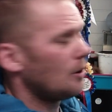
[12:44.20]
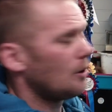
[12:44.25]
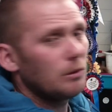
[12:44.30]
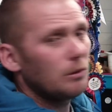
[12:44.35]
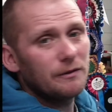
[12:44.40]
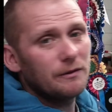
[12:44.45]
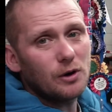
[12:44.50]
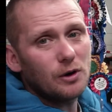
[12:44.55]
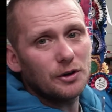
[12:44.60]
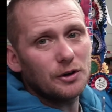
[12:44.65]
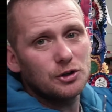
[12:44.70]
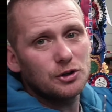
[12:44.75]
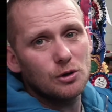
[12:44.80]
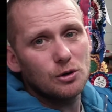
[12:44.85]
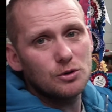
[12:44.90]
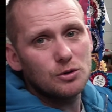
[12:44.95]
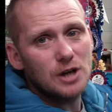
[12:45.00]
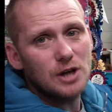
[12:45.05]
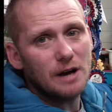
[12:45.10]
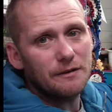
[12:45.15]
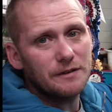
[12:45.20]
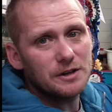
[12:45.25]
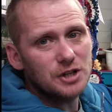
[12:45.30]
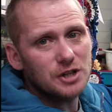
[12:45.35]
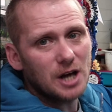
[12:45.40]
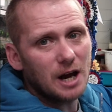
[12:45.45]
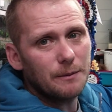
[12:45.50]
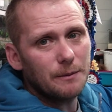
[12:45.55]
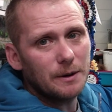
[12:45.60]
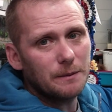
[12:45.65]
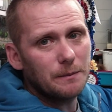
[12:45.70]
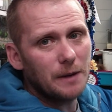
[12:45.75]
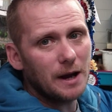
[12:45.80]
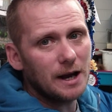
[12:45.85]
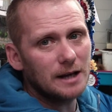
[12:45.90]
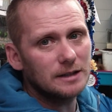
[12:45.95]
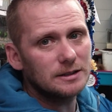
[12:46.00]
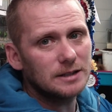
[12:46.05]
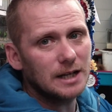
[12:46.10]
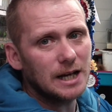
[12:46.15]
We've got the two Chaffinch hybrid
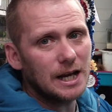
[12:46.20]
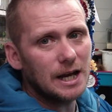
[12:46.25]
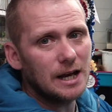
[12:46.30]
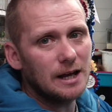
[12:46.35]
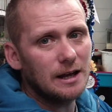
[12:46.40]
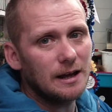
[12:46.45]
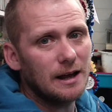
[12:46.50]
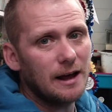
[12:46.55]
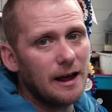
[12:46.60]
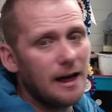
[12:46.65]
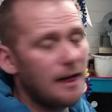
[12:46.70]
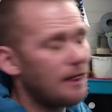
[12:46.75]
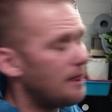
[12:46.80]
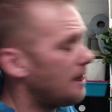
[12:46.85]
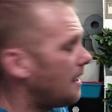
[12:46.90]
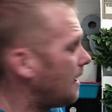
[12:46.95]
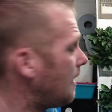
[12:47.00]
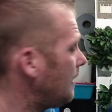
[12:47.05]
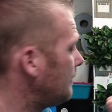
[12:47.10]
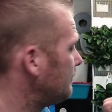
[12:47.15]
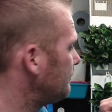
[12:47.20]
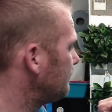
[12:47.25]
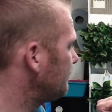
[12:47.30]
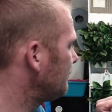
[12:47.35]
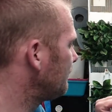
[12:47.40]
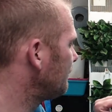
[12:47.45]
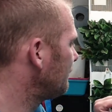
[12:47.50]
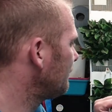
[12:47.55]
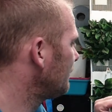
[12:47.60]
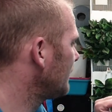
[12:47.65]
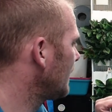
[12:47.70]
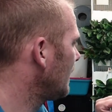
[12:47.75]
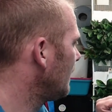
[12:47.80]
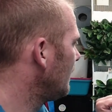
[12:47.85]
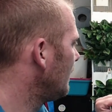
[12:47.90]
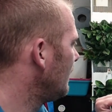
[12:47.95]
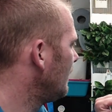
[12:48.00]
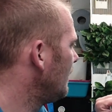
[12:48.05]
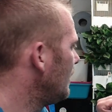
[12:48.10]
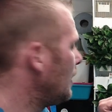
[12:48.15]
pairs here and there.
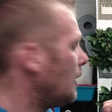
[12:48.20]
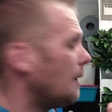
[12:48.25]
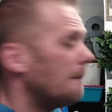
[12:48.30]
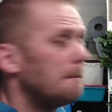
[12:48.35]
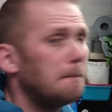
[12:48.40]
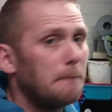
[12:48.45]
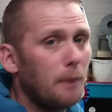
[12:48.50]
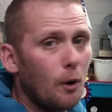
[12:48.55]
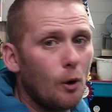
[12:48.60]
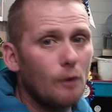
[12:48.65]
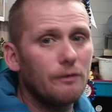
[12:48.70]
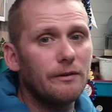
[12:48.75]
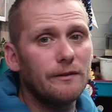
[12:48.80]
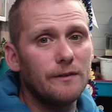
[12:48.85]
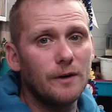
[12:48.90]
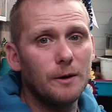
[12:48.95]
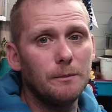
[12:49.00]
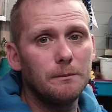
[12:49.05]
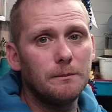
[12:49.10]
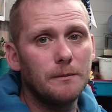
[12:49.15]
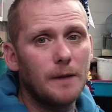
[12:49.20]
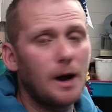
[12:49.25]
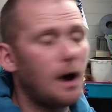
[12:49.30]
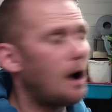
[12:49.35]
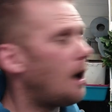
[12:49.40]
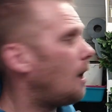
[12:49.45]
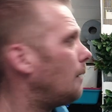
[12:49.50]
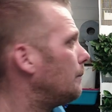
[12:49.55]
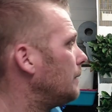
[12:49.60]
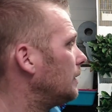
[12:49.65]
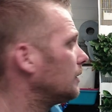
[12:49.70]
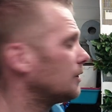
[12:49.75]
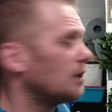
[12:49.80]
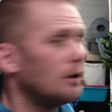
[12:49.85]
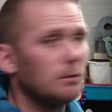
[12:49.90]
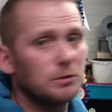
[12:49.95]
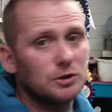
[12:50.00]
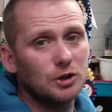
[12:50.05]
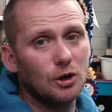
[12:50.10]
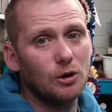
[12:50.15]
Both of them are building
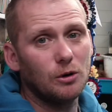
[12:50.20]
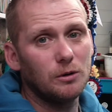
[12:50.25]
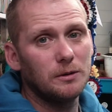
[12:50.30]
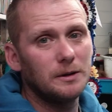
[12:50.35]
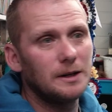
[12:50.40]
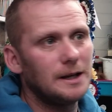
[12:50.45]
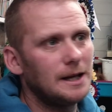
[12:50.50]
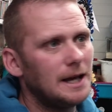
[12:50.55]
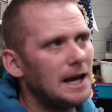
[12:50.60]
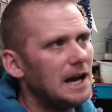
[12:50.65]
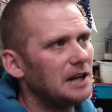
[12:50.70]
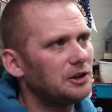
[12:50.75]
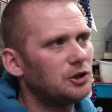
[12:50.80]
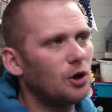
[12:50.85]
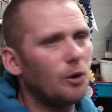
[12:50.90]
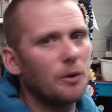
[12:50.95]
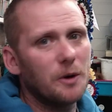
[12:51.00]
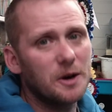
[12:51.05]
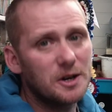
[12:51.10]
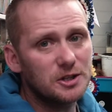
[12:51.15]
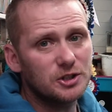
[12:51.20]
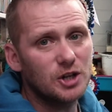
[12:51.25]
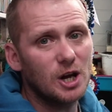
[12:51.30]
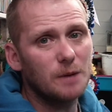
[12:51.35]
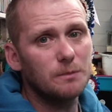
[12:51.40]
up, so don't want really to disturb